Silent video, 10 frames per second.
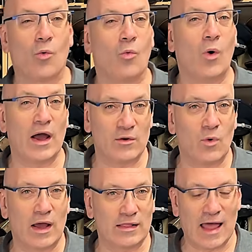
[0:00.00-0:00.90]
Why do
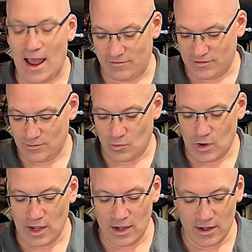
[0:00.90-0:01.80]
I laugh?
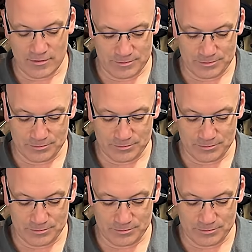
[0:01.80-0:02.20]
Well,